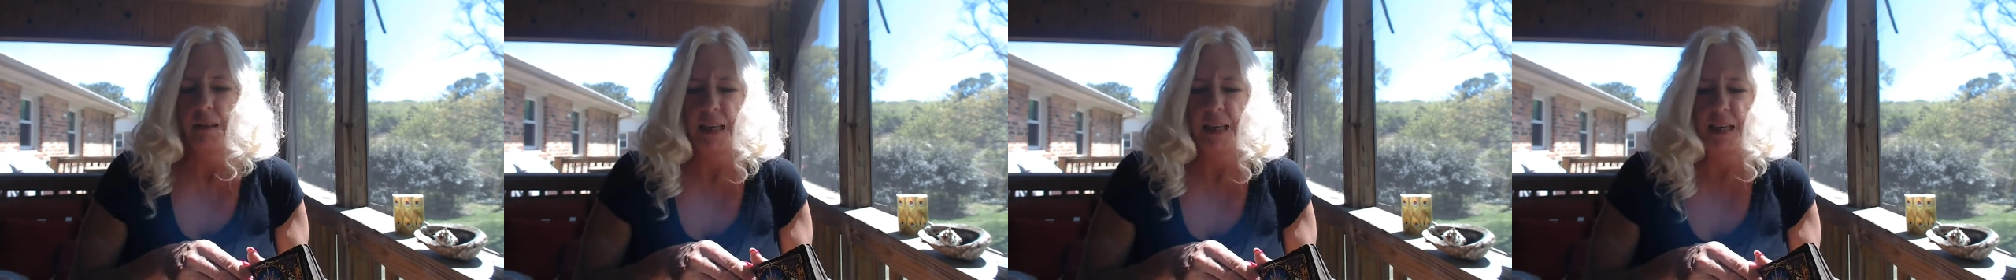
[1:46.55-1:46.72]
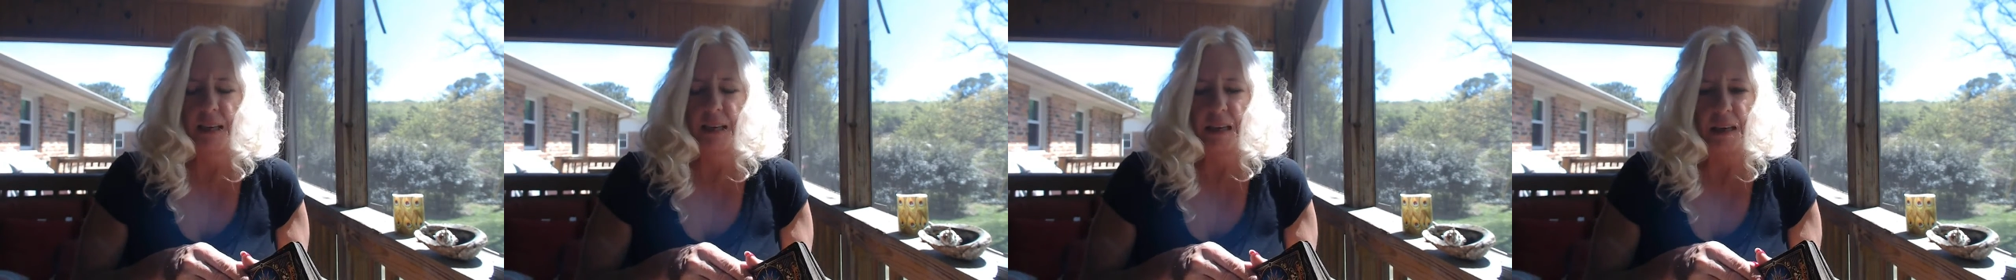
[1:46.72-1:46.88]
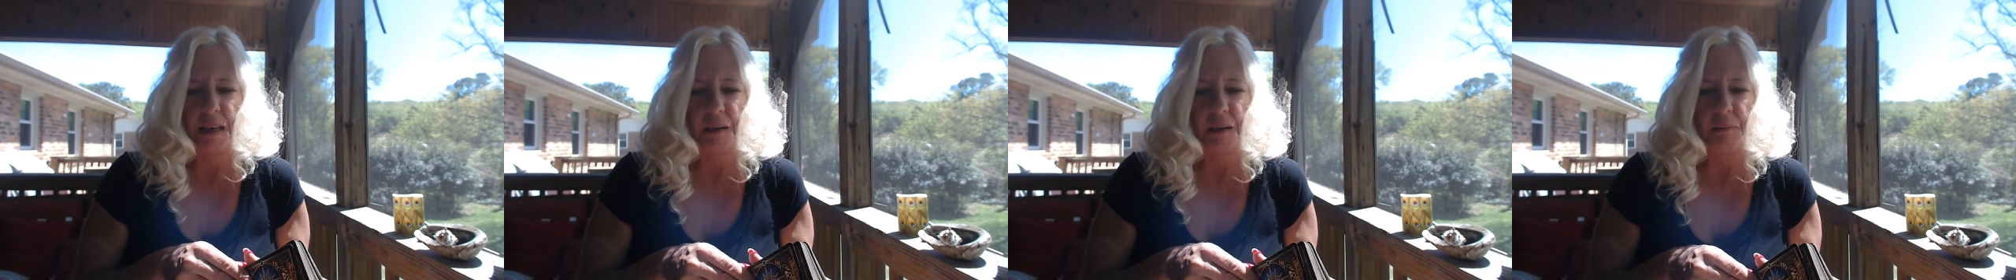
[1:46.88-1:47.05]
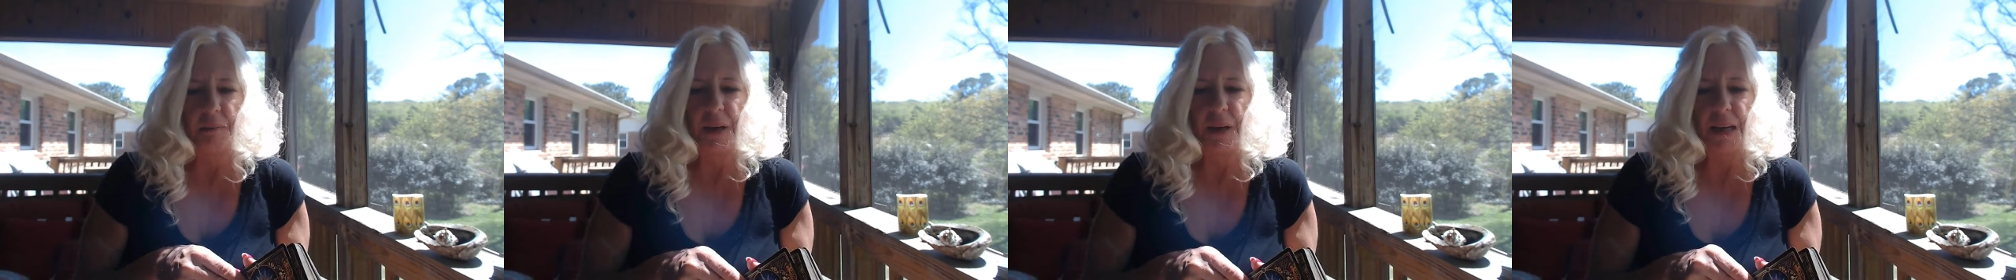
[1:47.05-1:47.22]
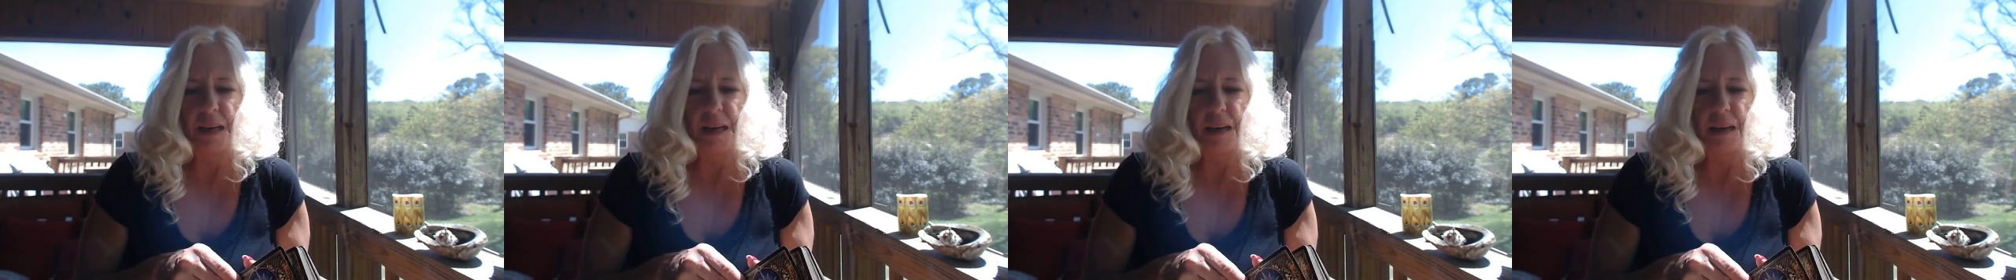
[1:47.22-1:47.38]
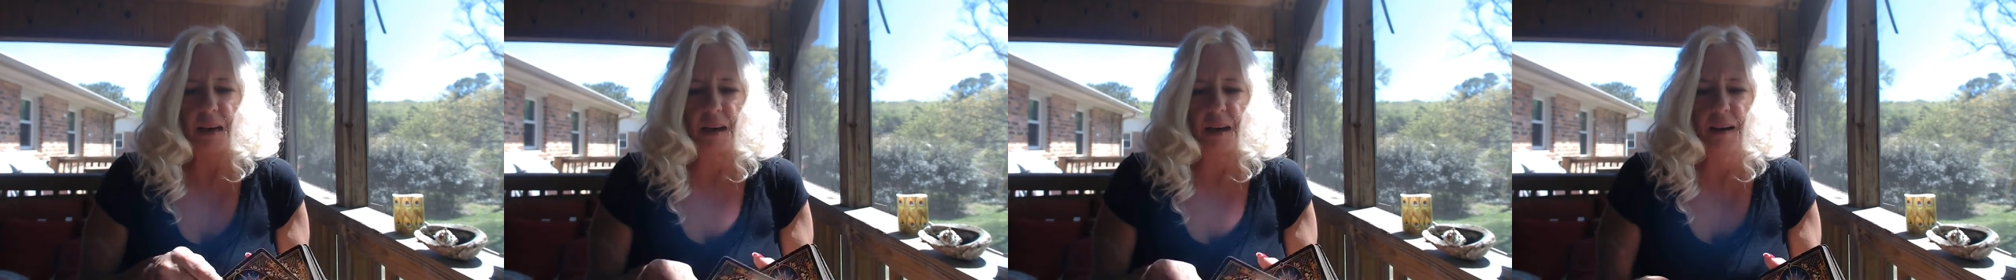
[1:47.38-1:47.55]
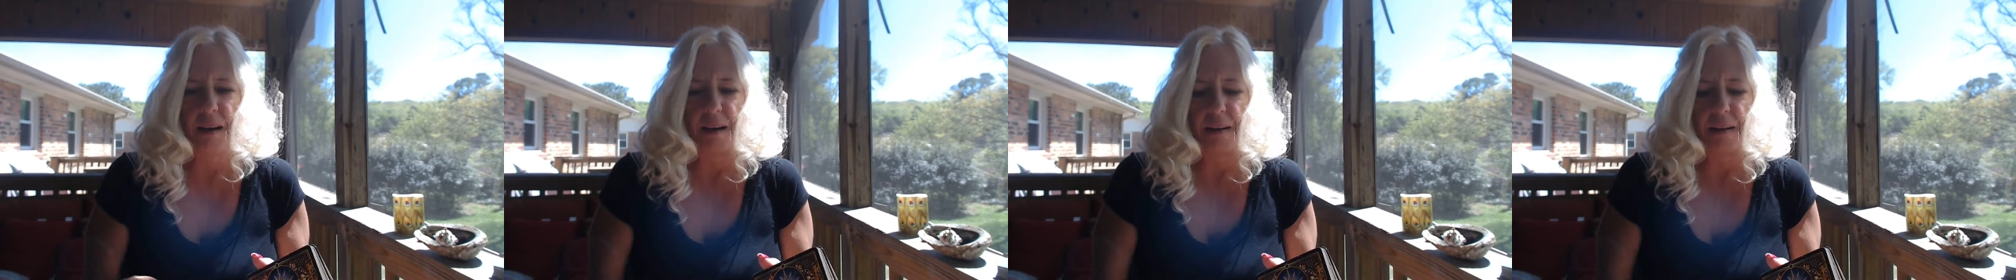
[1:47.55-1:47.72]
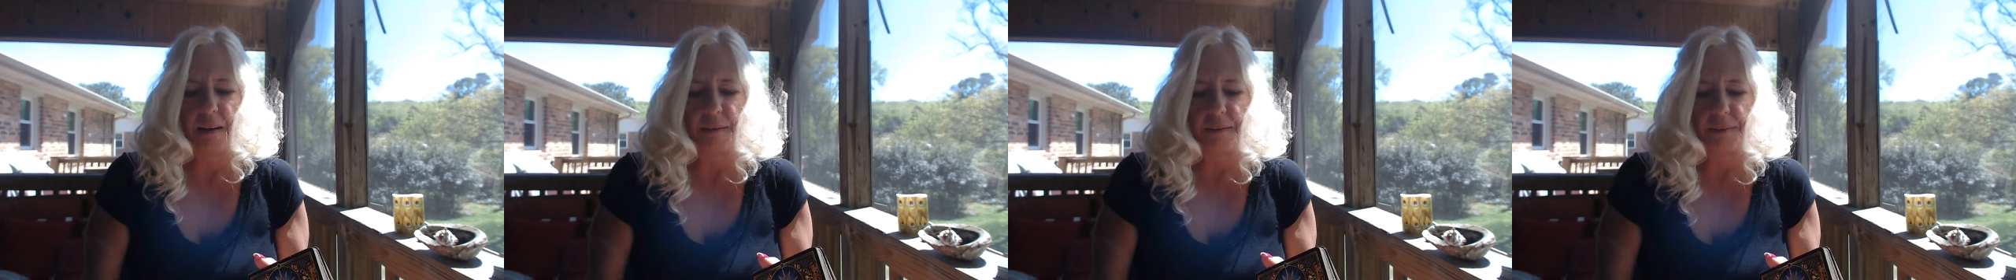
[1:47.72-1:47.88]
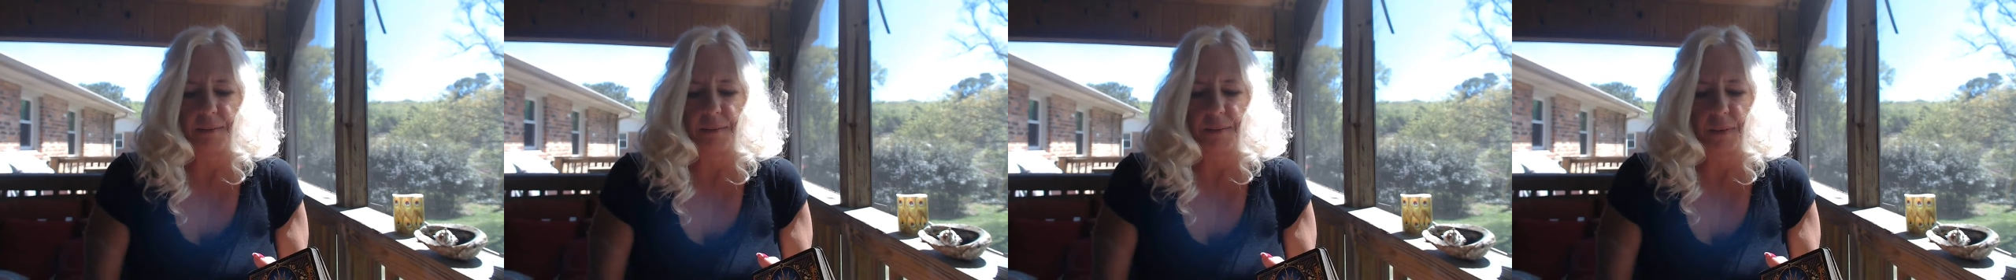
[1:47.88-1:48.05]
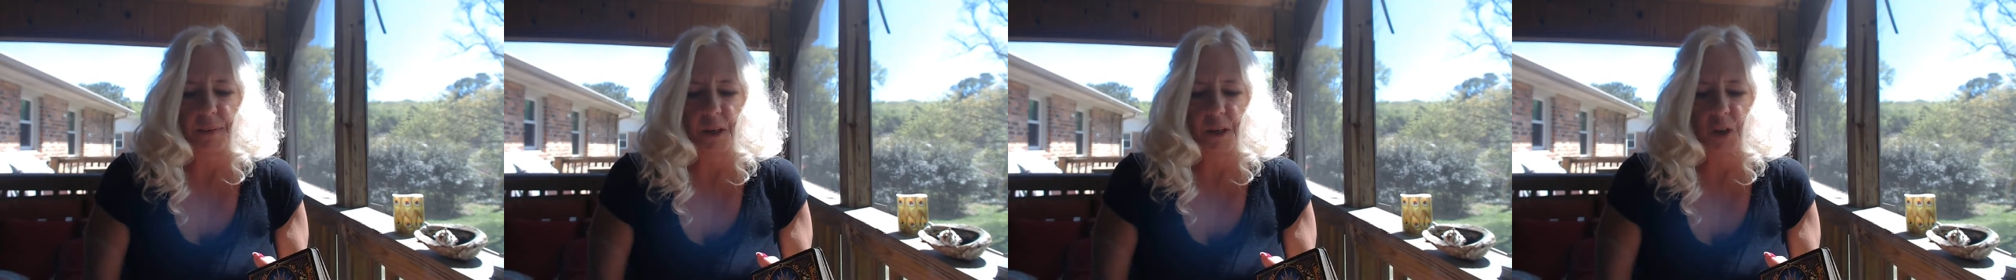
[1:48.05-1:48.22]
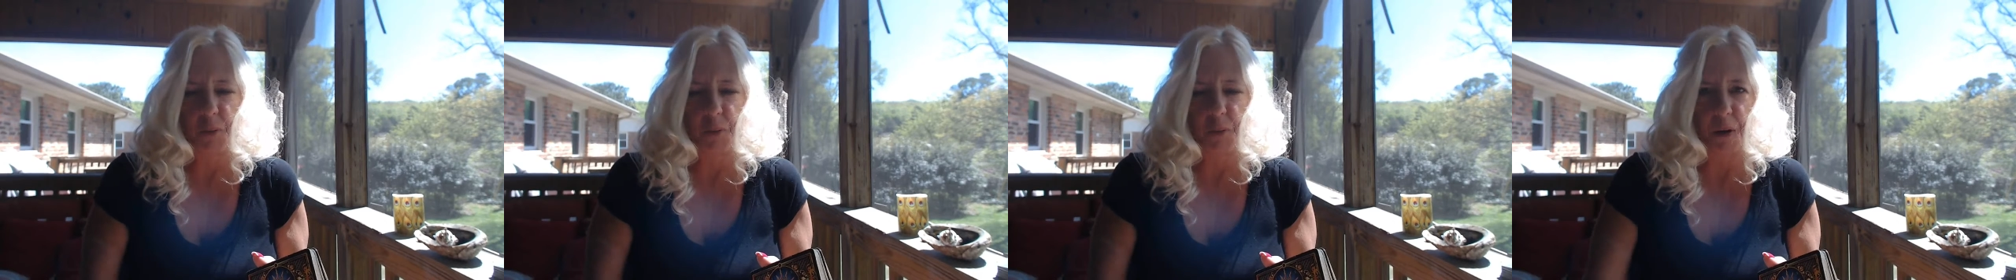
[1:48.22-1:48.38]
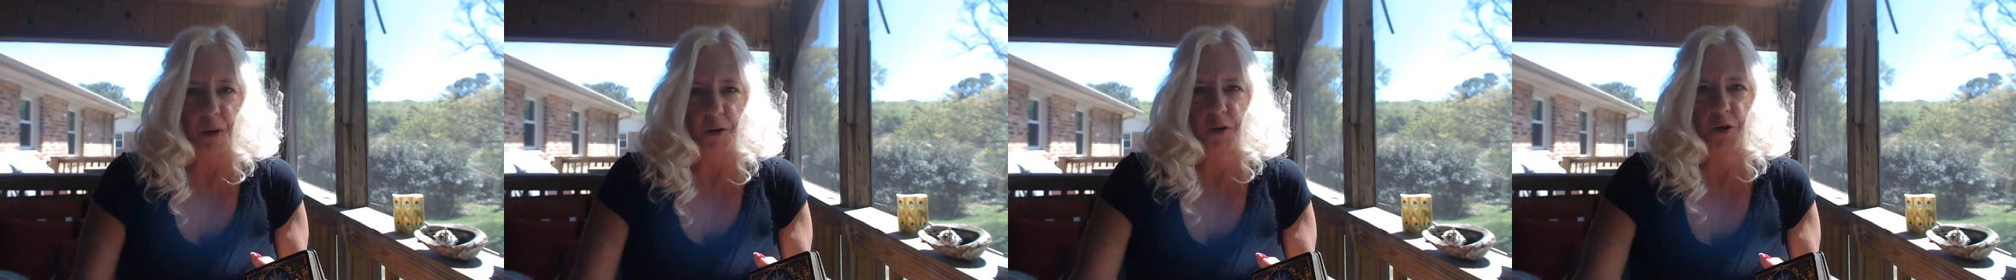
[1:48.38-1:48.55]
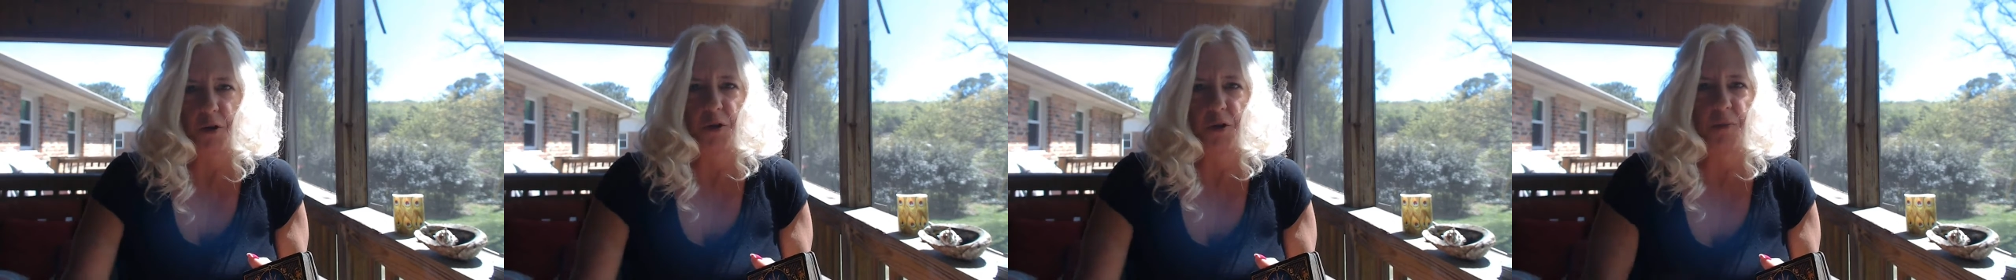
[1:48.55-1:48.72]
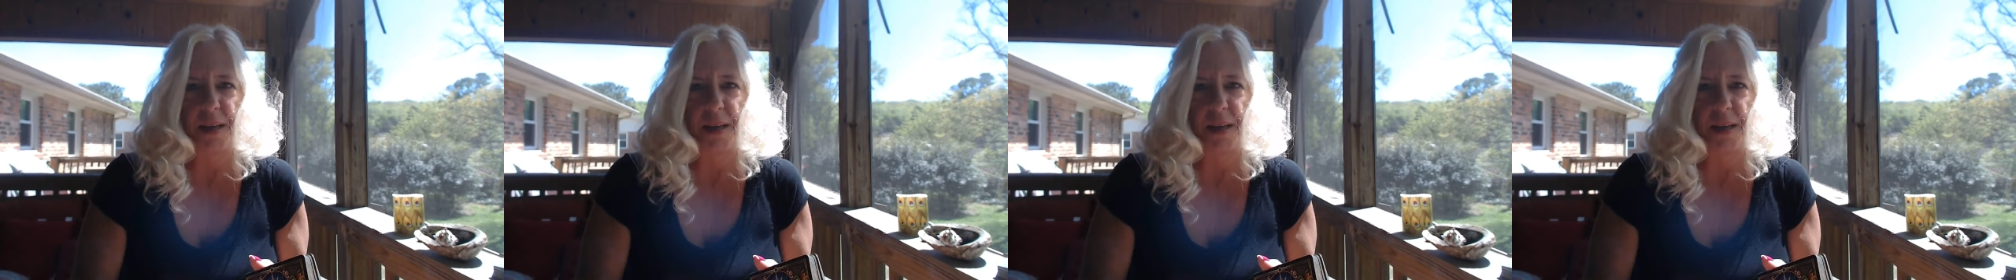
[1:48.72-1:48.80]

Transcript: It can be a spiritual